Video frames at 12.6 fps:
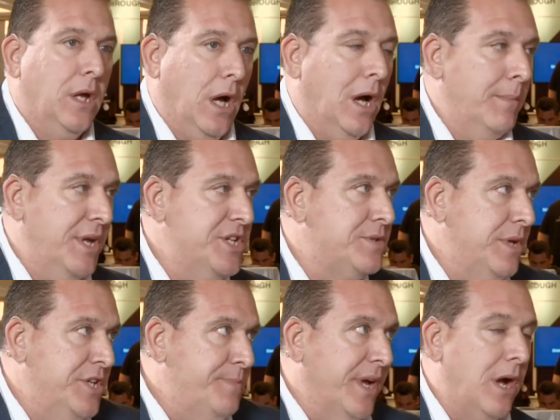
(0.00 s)

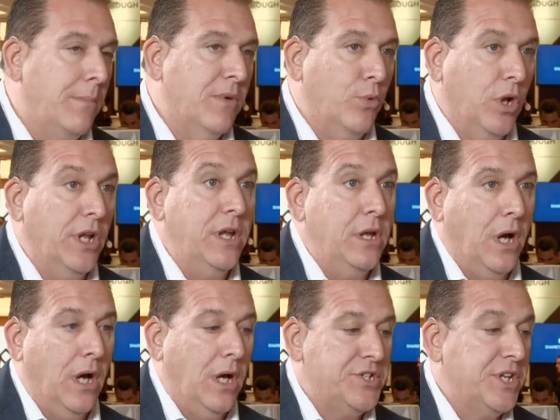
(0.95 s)
is become a really
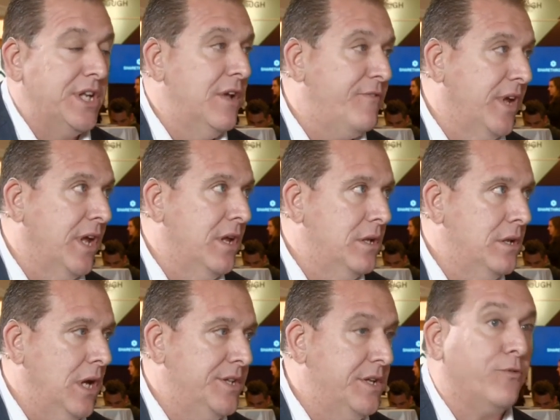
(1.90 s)
significant
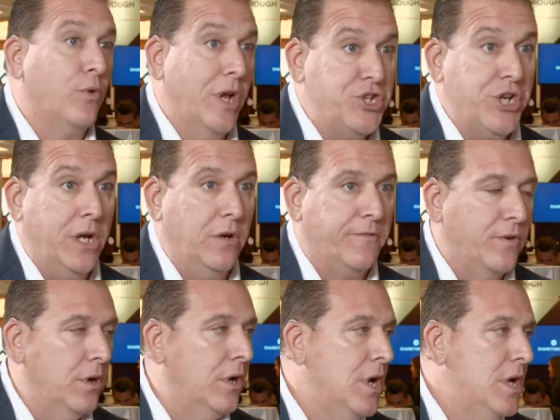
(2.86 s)
differentiator
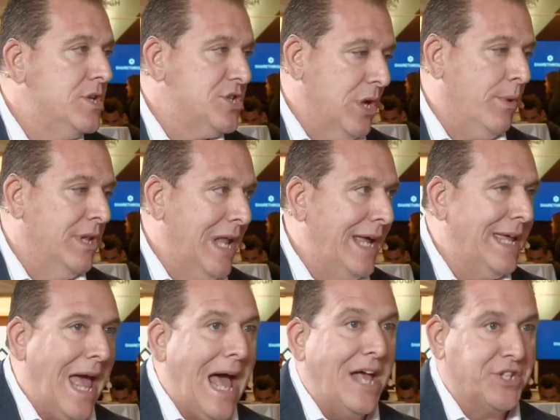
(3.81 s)
for someone like
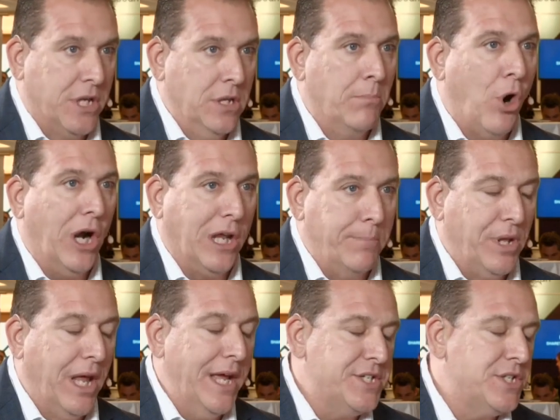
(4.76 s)
Cask in the
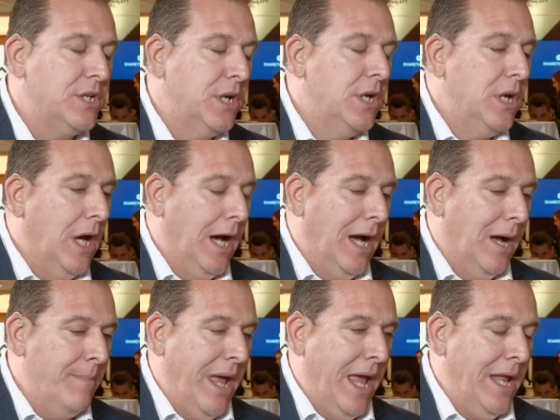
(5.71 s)
marketplace.
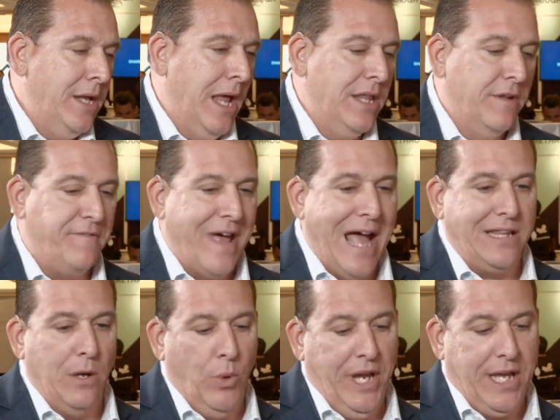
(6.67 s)
And the
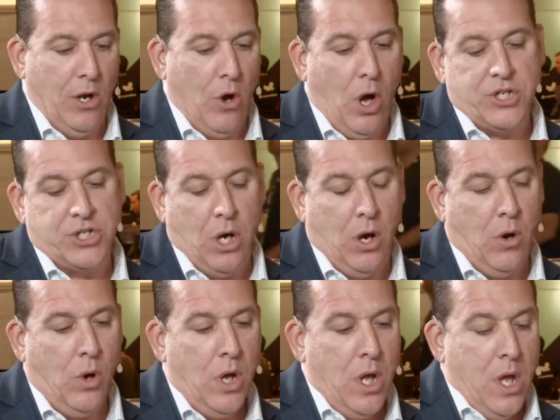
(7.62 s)
fact that we can
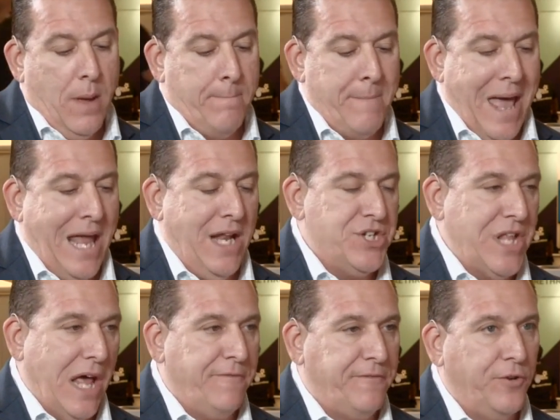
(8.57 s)
also manage
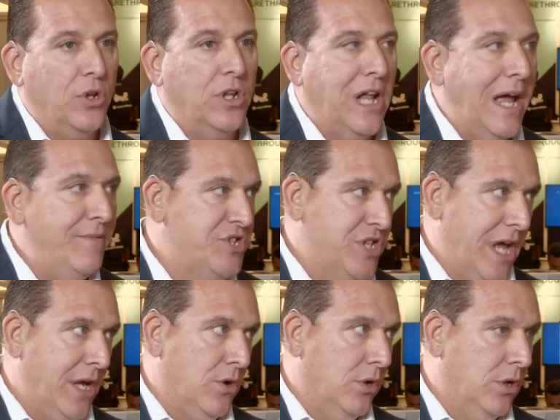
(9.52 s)
that full life
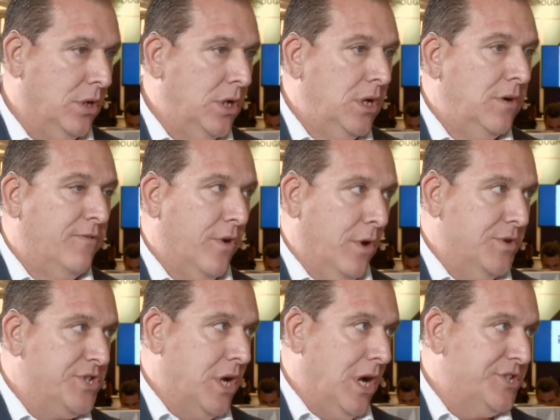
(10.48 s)
cycle for
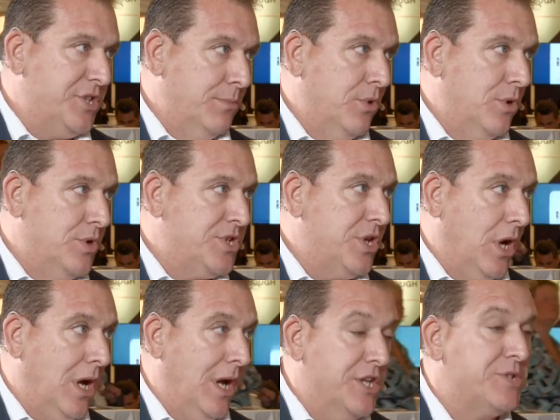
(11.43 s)
those customers
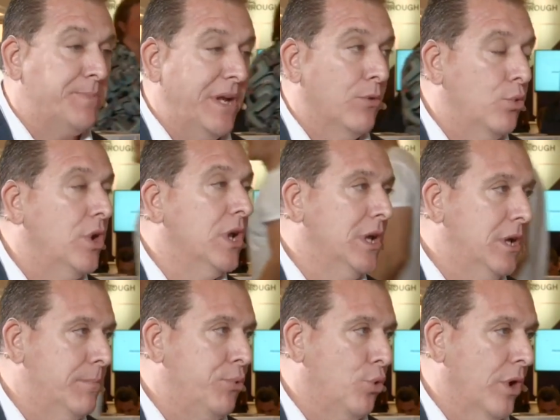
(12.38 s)
has been really
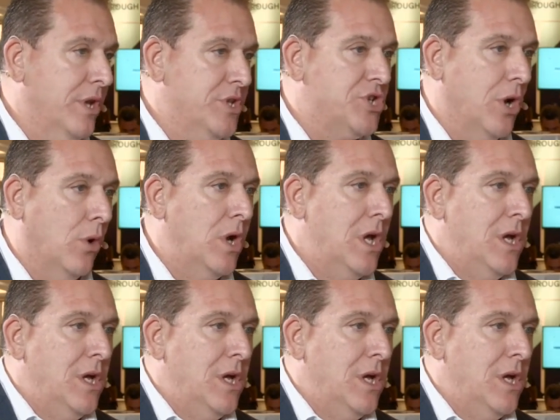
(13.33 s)
important. So